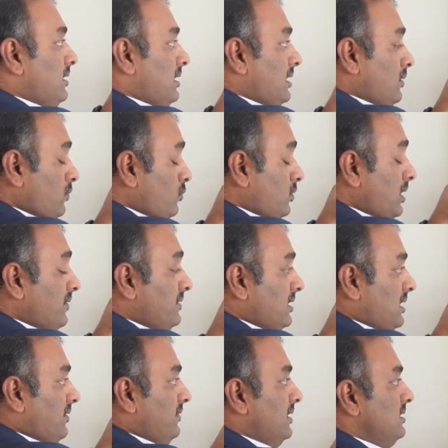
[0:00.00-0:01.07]
who gave the
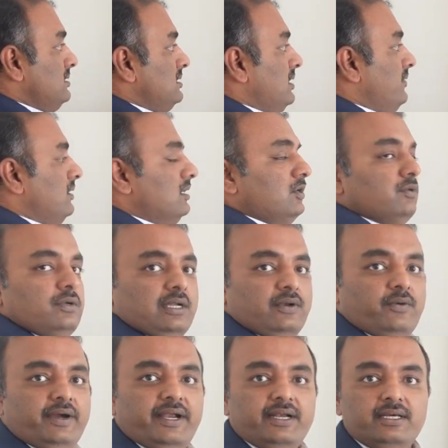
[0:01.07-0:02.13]
coverage, they will give
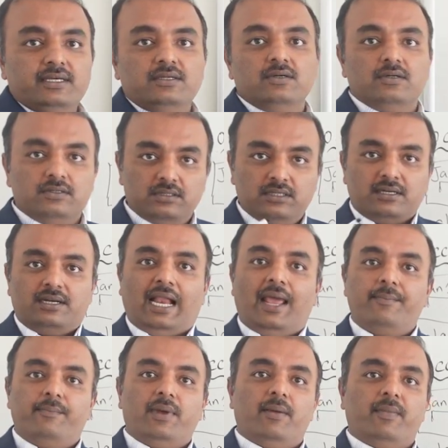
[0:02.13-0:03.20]
required
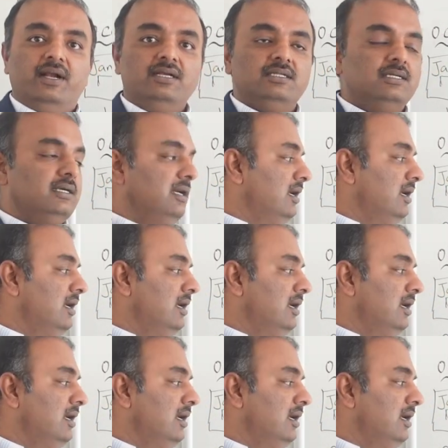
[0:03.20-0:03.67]
claim payment.